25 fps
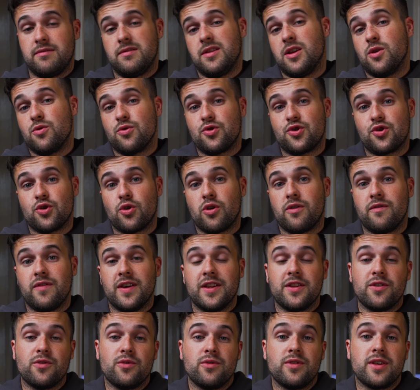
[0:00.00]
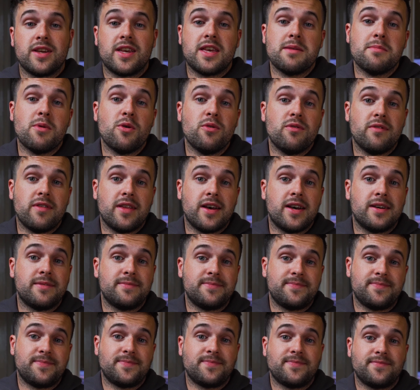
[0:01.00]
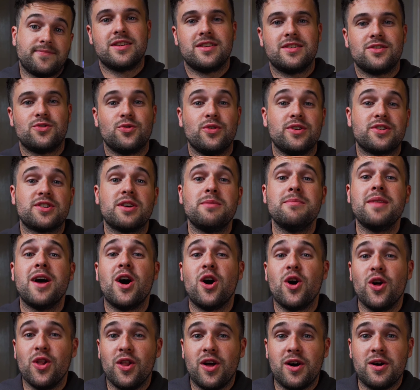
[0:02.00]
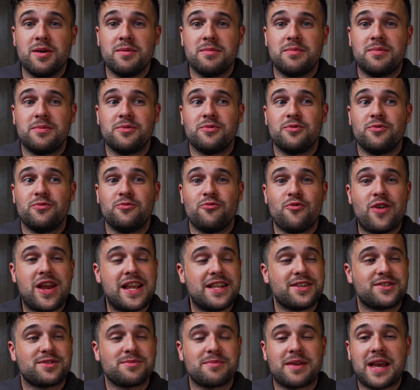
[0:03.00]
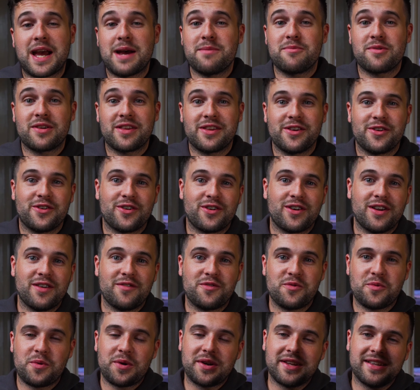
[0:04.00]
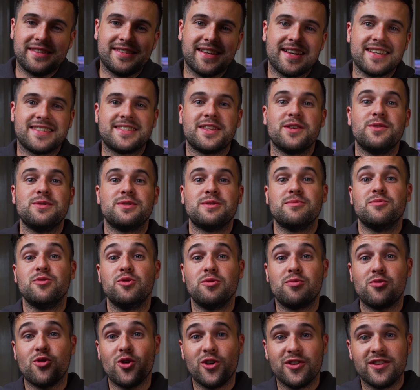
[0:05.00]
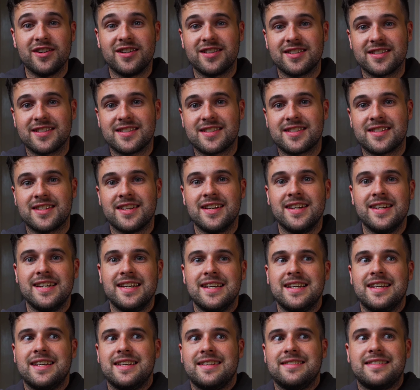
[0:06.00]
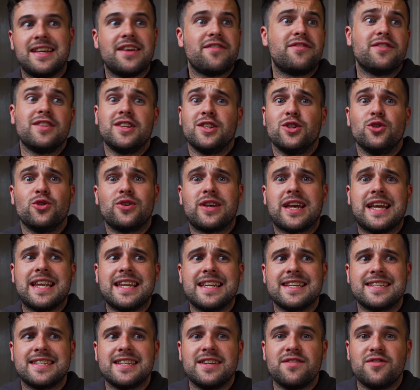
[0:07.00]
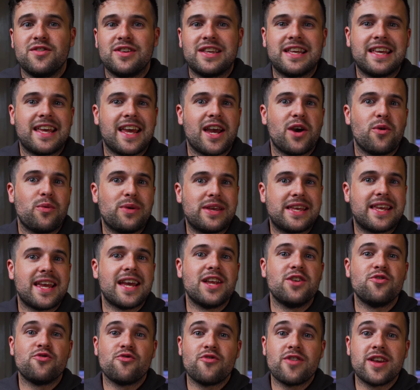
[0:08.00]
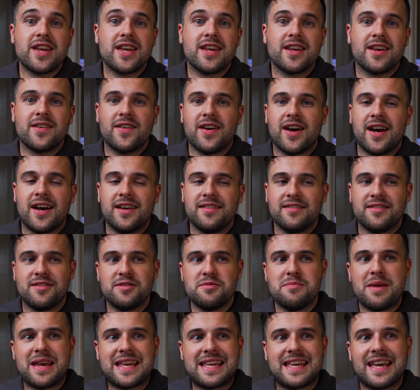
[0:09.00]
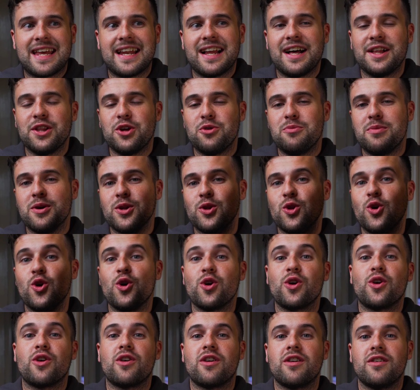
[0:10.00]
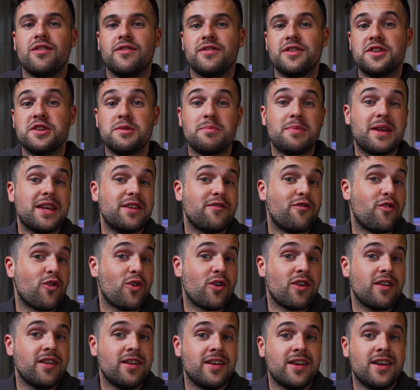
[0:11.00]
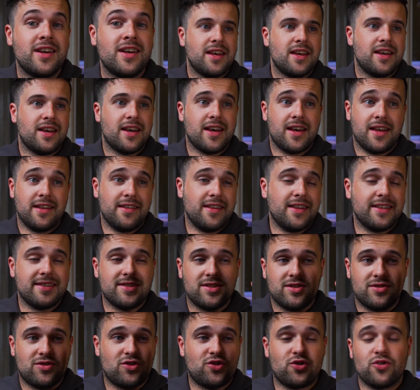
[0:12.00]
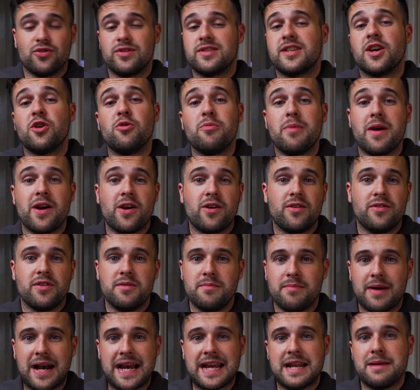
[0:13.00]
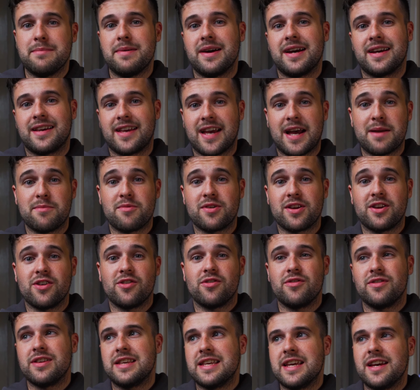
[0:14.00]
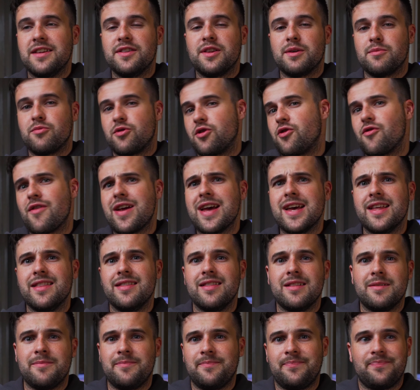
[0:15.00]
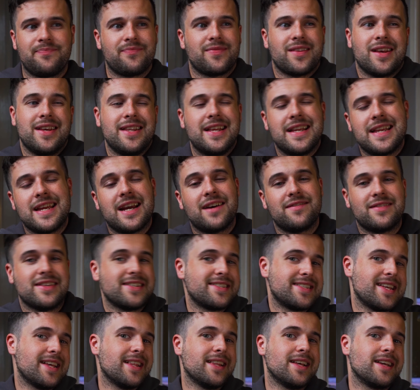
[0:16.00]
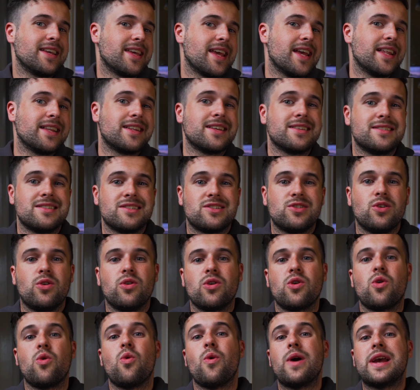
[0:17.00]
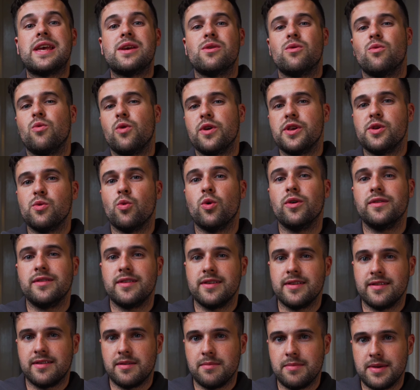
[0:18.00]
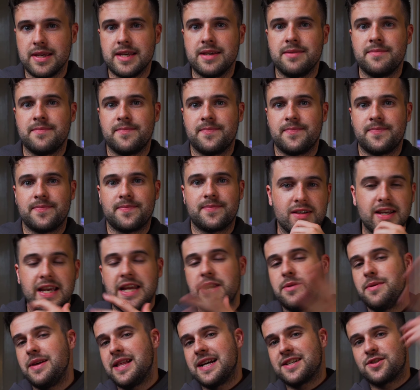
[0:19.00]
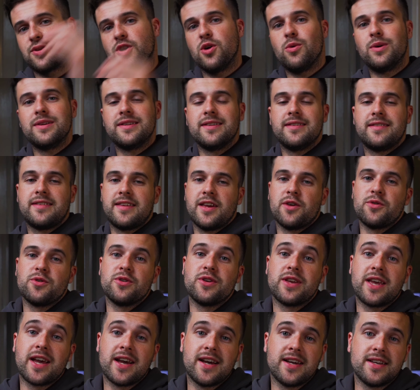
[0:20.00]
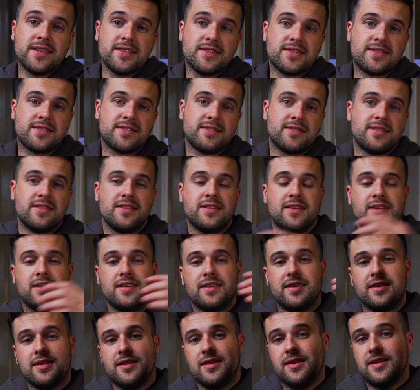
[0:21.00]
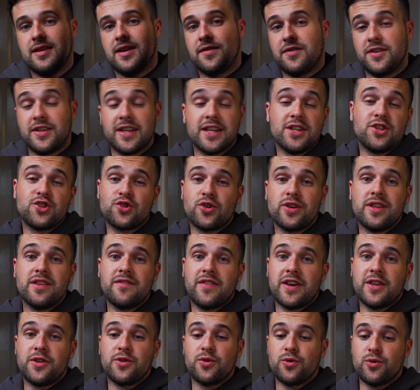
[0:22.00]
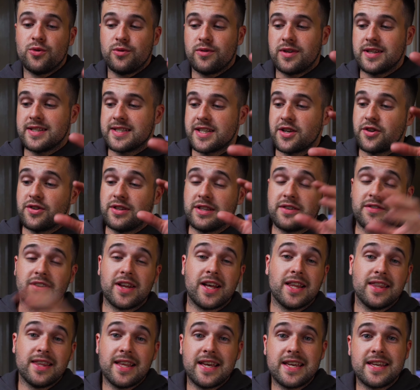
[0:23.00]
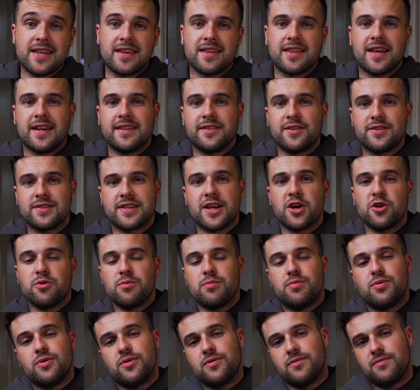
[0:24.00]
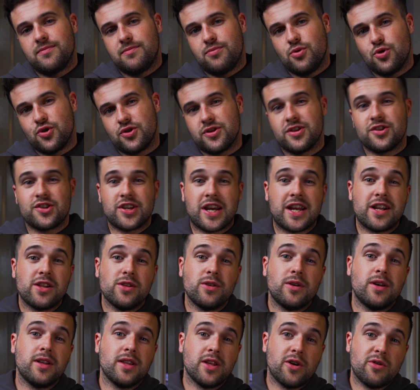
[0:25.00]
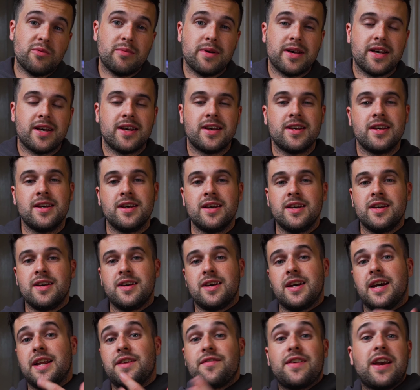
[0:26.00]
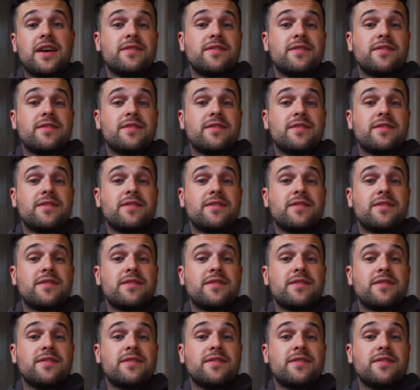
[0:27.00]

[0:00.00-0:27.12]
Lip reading: little short video that came out of that. So to sum that all up, rent some camera gear if you want to test out some new products. Definitely look into see if you can get a weekend rate, and you might get it a little bit longer than you paid for. And it's sure as hell better than buying a bit of camera gear that you end up regretting and then you have to sell it again because it's not quite what you wanted it to be. Anyway, that's all I wanted to tell you guys. If you did enjoy the video, consider leaving it a like. That does help push the channel out a little bit. And if you